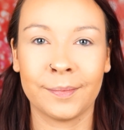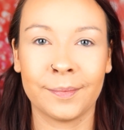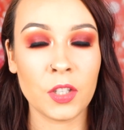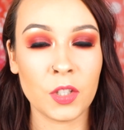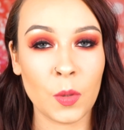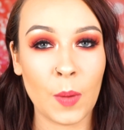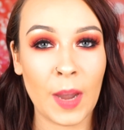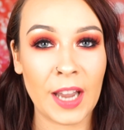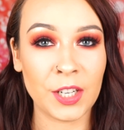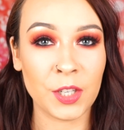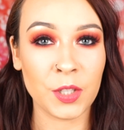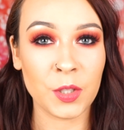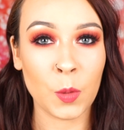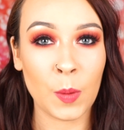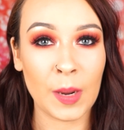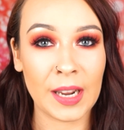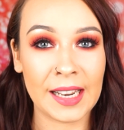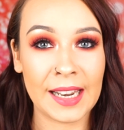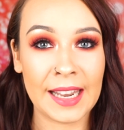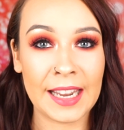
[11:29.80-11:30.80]
So I just
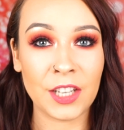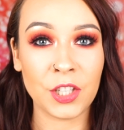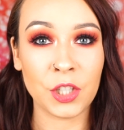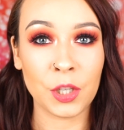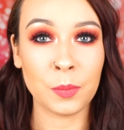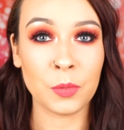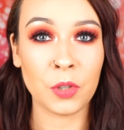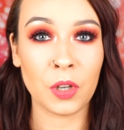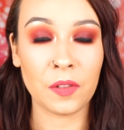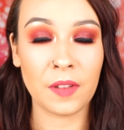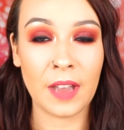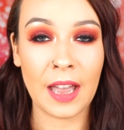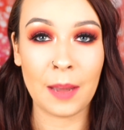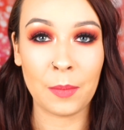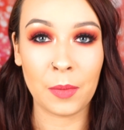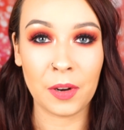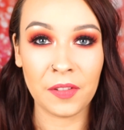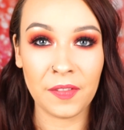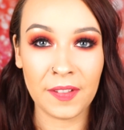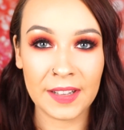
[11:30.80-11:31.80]
quickly jumped off
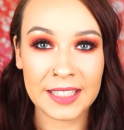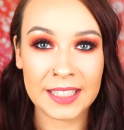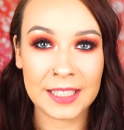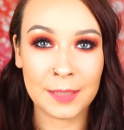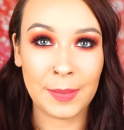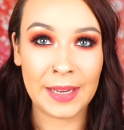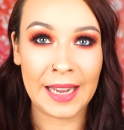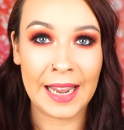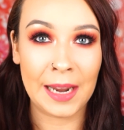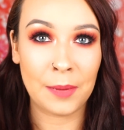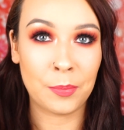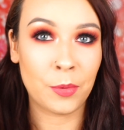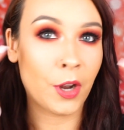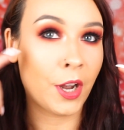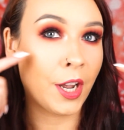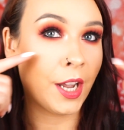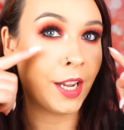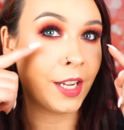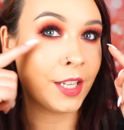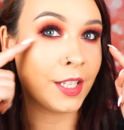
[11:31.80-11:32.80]
camera, filled in my
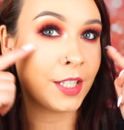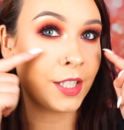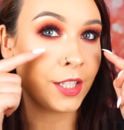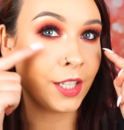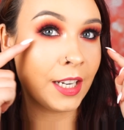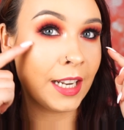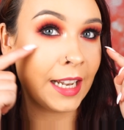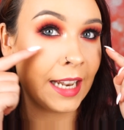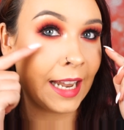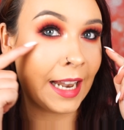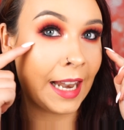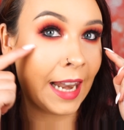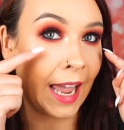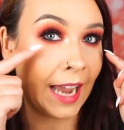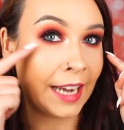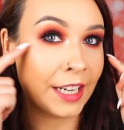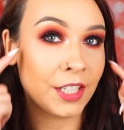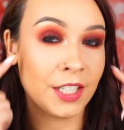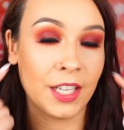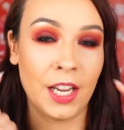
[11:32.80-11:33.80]
eyebrows, done a little
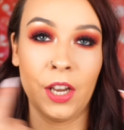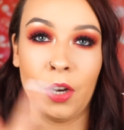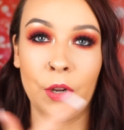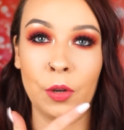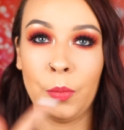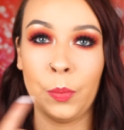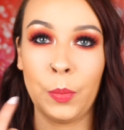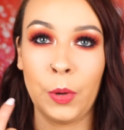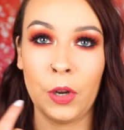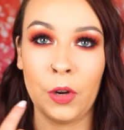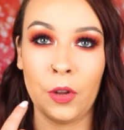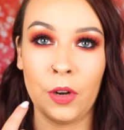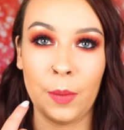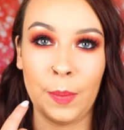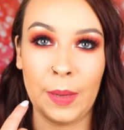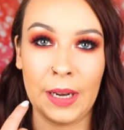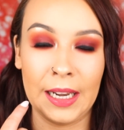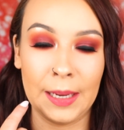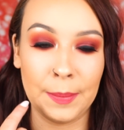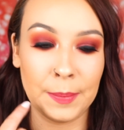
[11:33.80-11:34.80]
eyeshadow, put on a
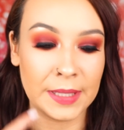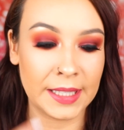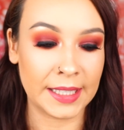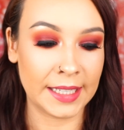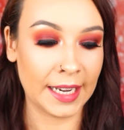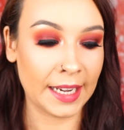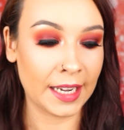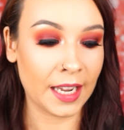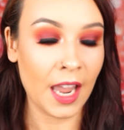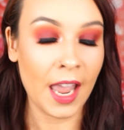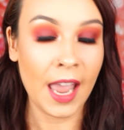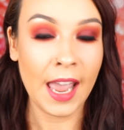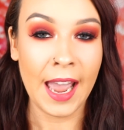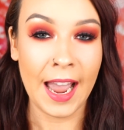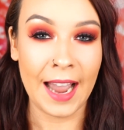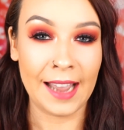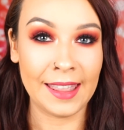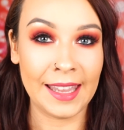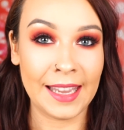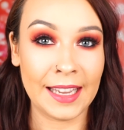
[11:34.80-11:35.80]
bit of lipstick,
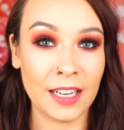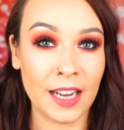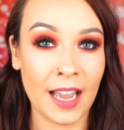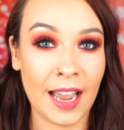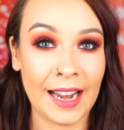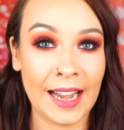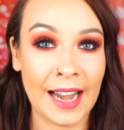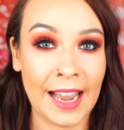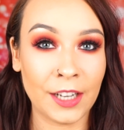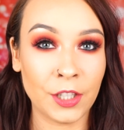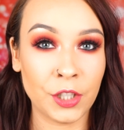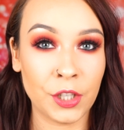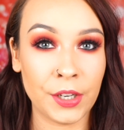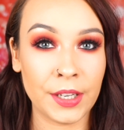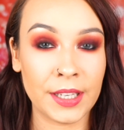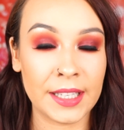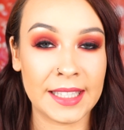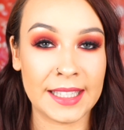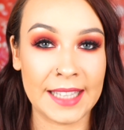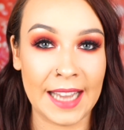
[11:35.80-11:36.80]
and then I like
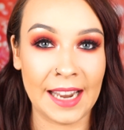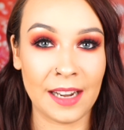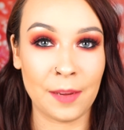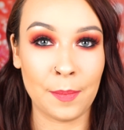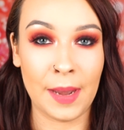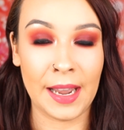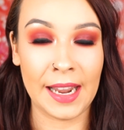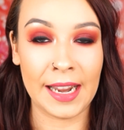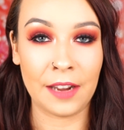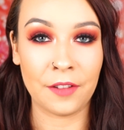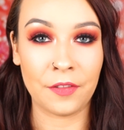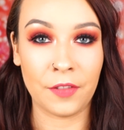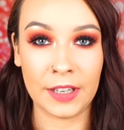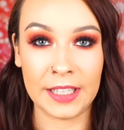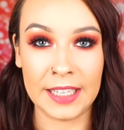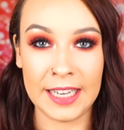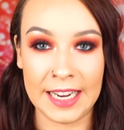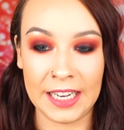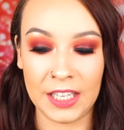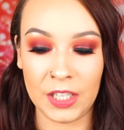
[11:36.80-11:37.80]
to set my
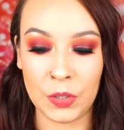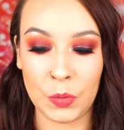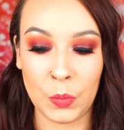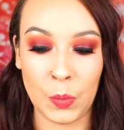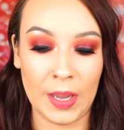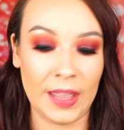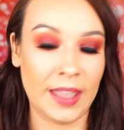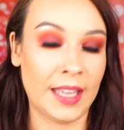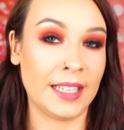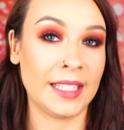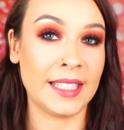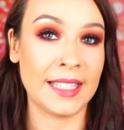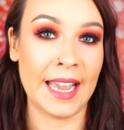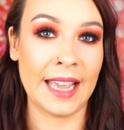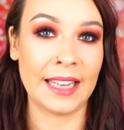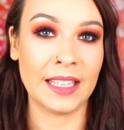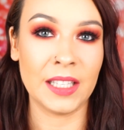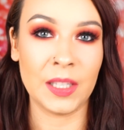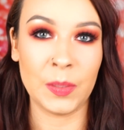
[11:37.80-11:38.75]
foundation with a setting